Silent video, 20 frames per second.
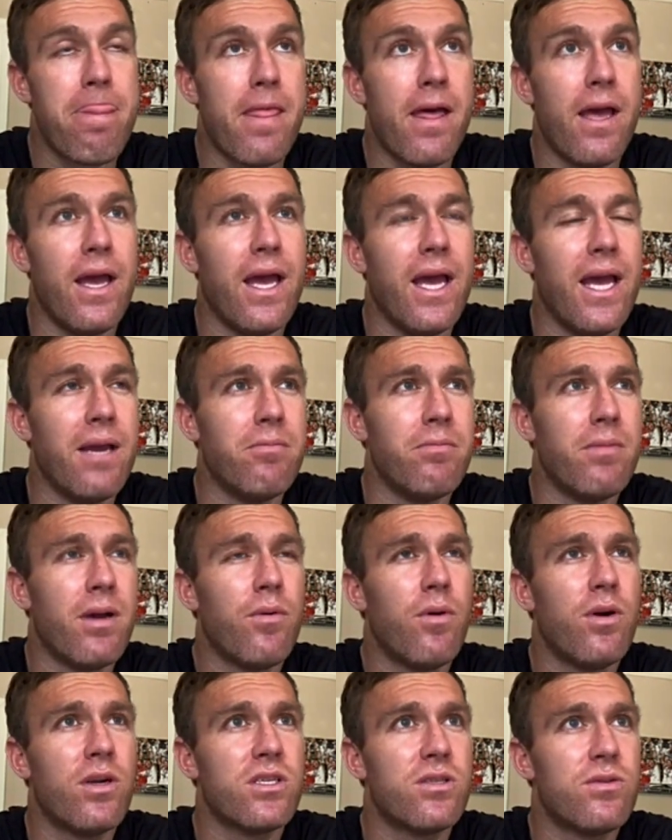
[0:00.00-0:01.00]
I
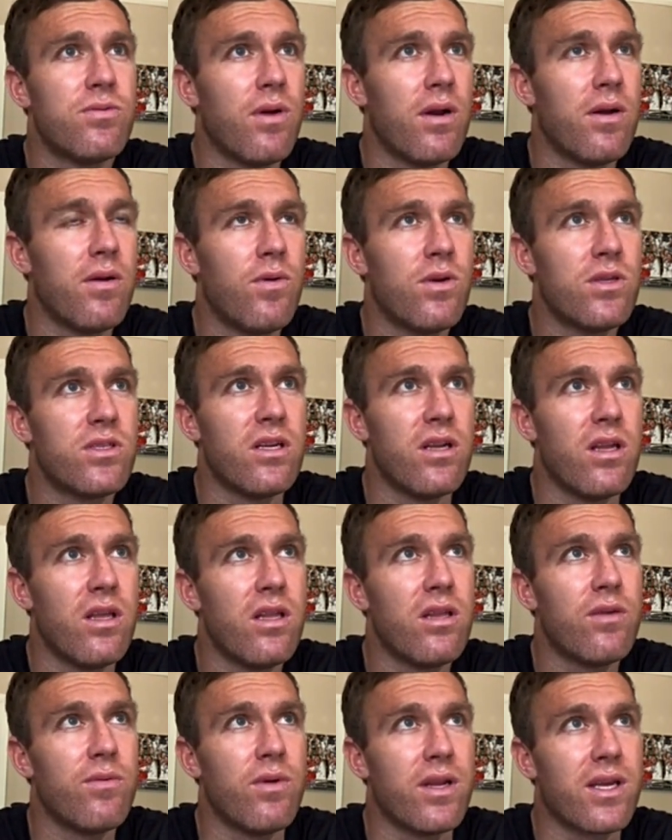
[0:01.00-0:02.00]
watched
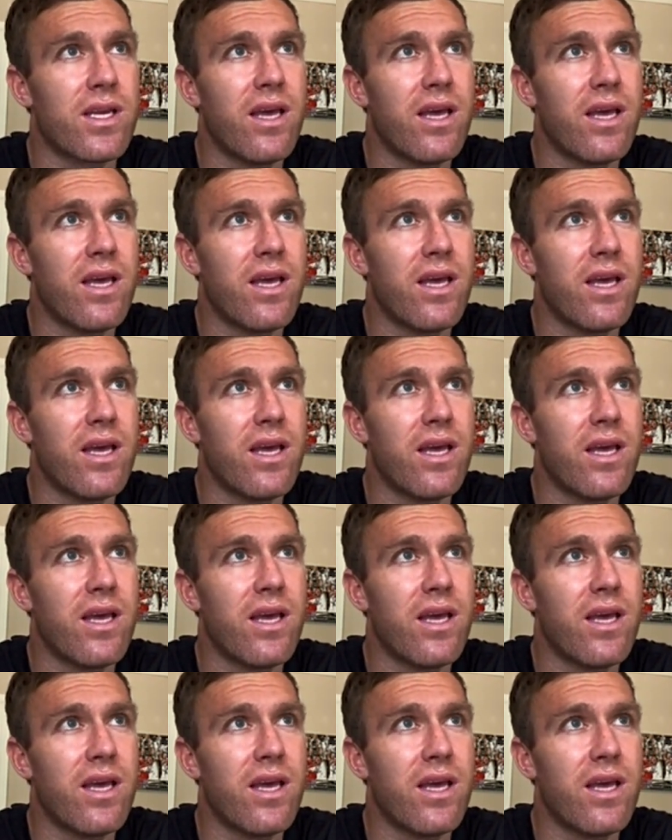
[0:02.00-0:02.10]
another one.